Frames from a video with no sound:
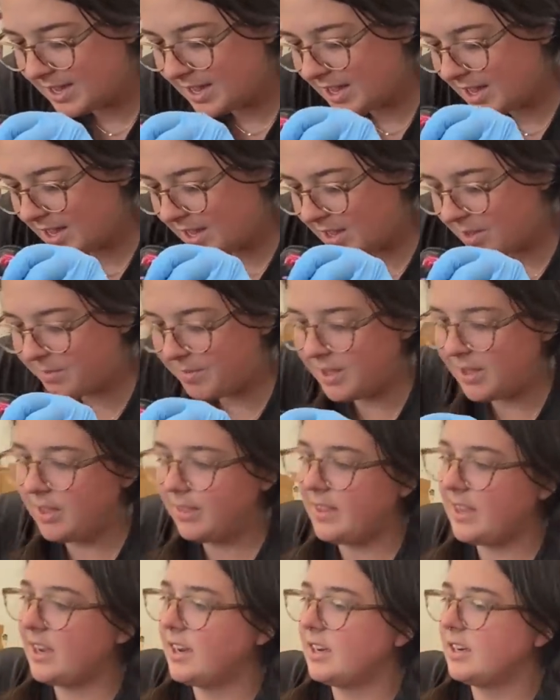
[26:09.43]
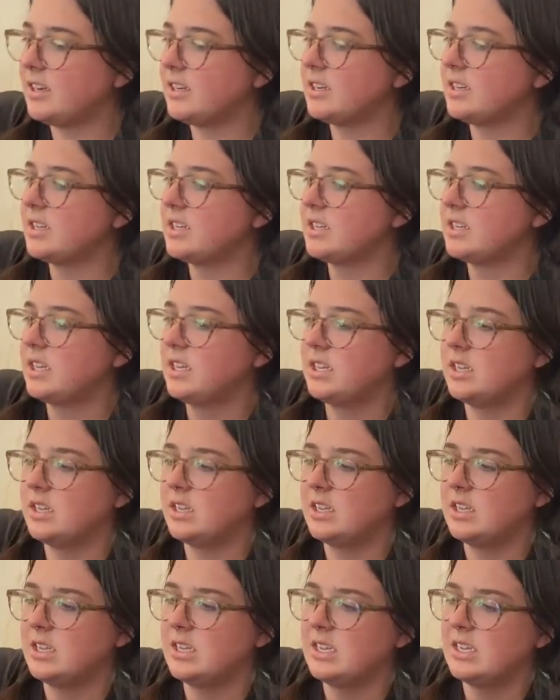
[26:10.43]
Um, there's
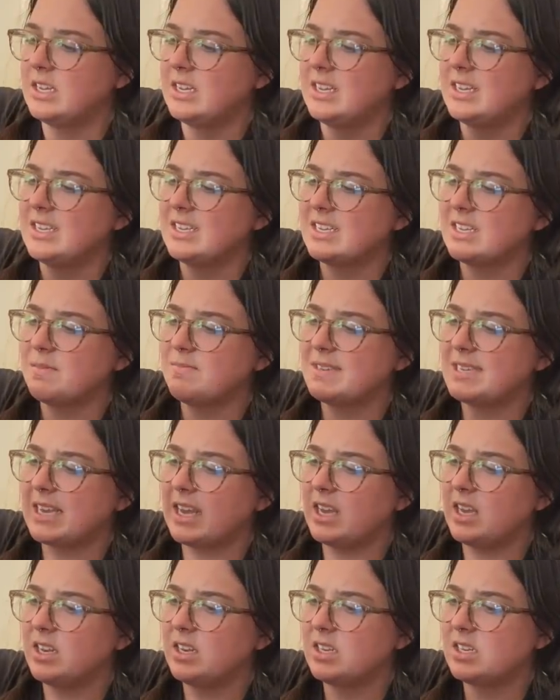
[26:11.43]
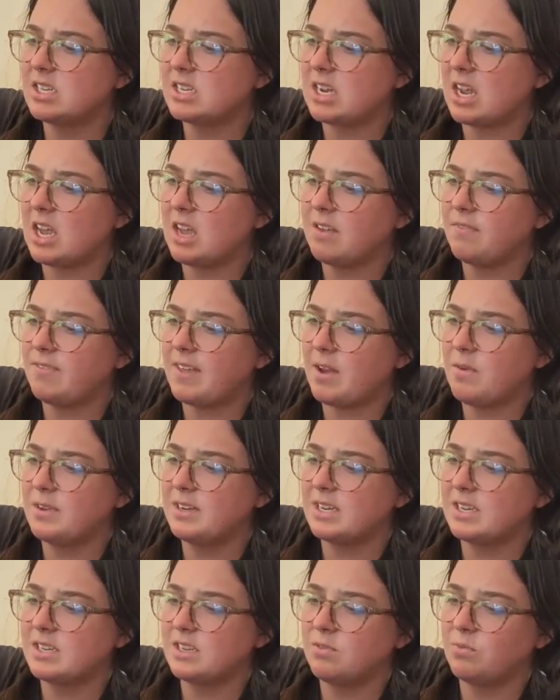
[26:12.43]
some skin stuff. That one
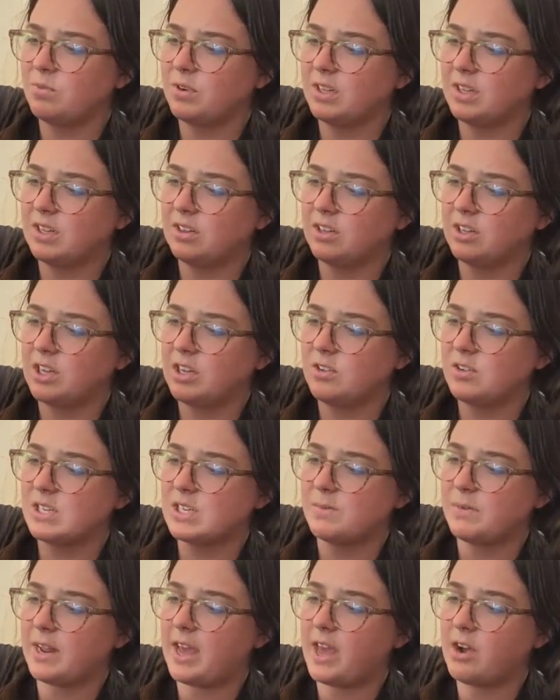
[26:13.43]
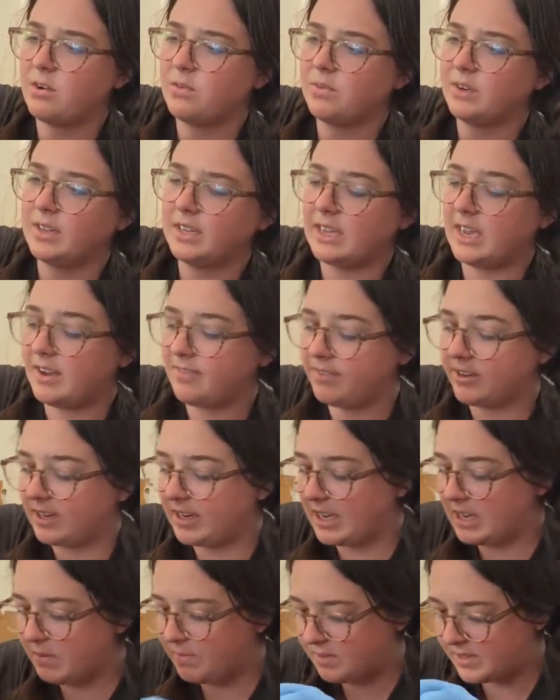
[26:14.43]
doesn't really look used, but I don't really ever
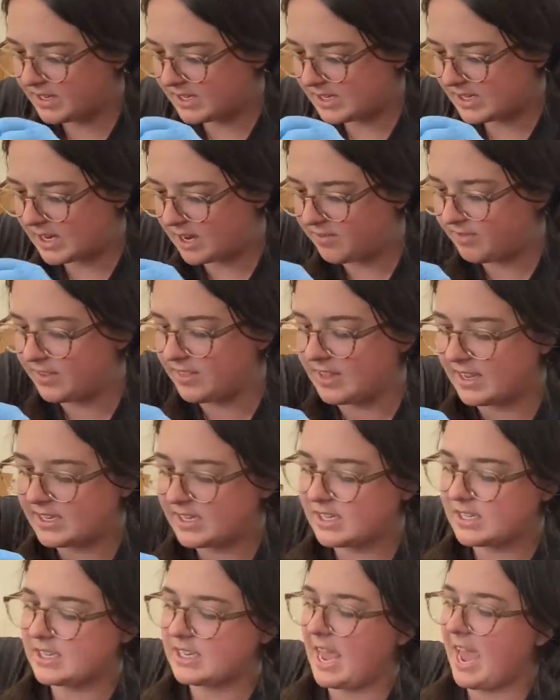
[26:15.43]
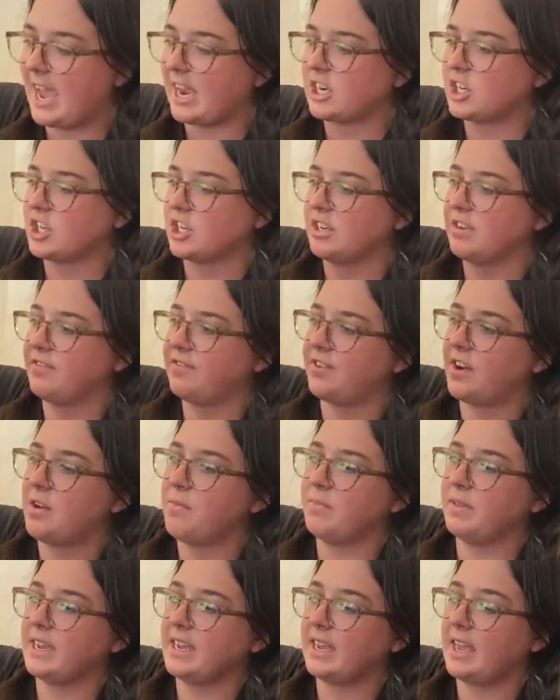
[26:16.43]
keep this stuff unless it's actually
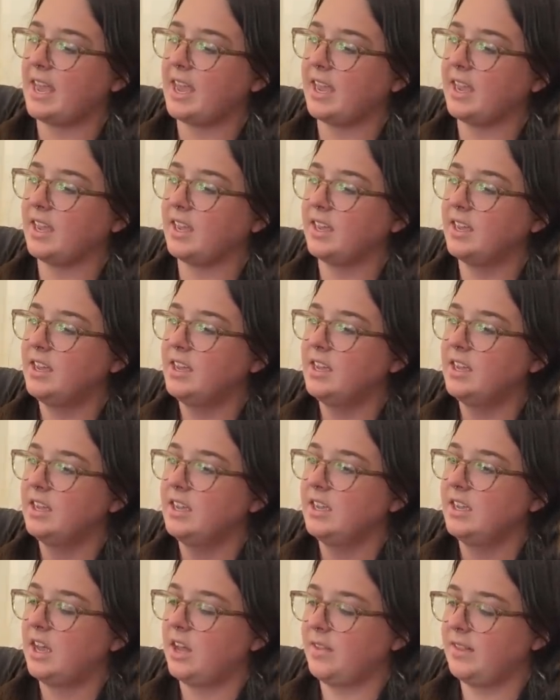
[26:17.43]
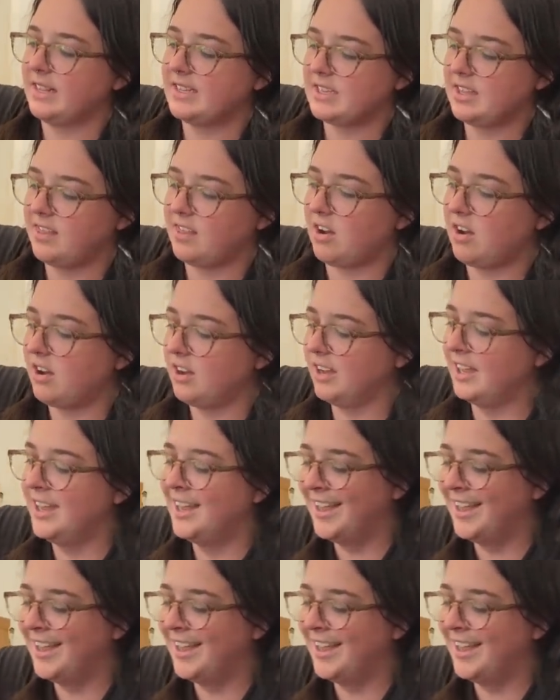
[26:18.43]
from like a, oh, that's a thong.